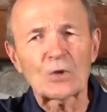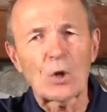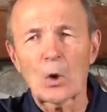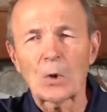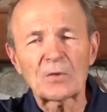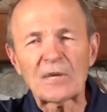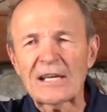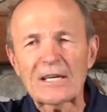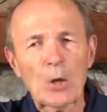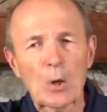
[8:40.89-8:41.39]

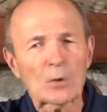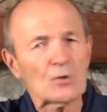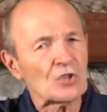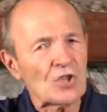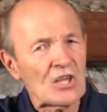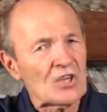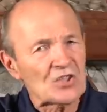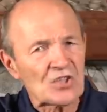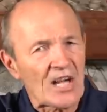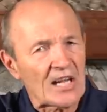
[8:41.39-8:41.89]
No, they don't
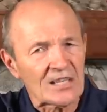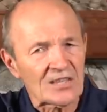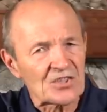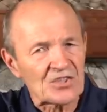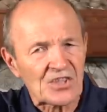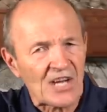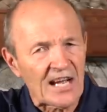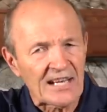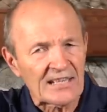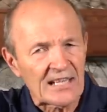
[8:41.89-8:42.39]
teach that in
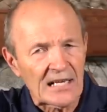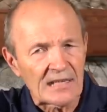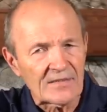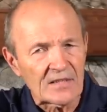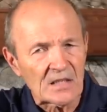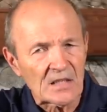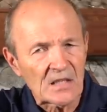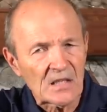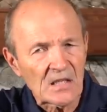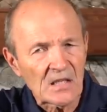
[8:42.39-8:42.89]

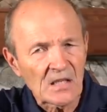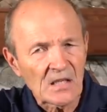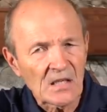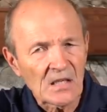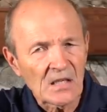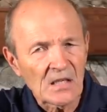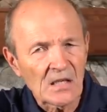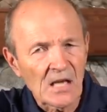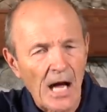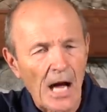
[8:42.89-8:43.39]
skydiving,
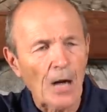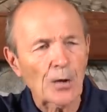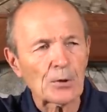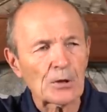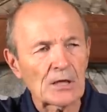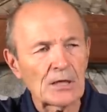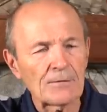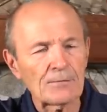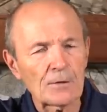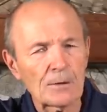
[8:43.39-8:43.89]
how to
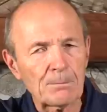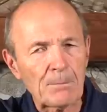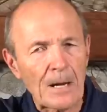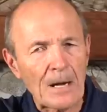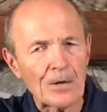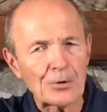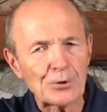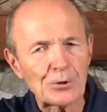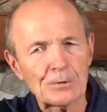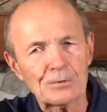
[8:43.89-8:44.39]
give your
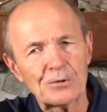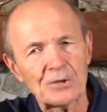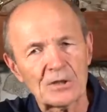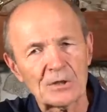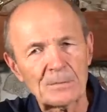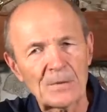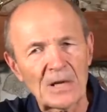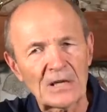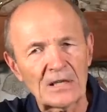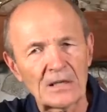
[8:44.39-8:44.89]
parachute to
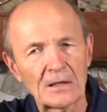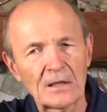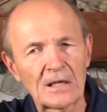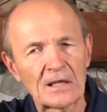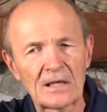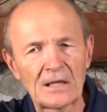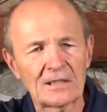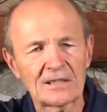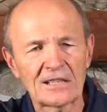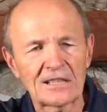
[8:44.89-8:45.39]
your buddy.
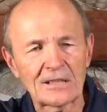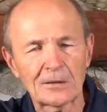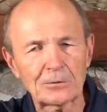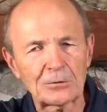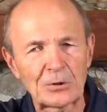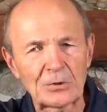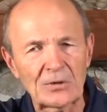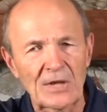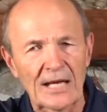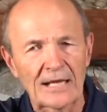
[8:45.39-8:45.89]
No, they don't
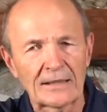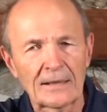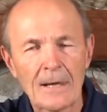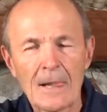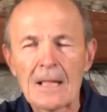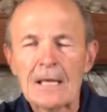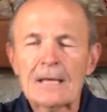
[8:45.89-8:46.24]
do that.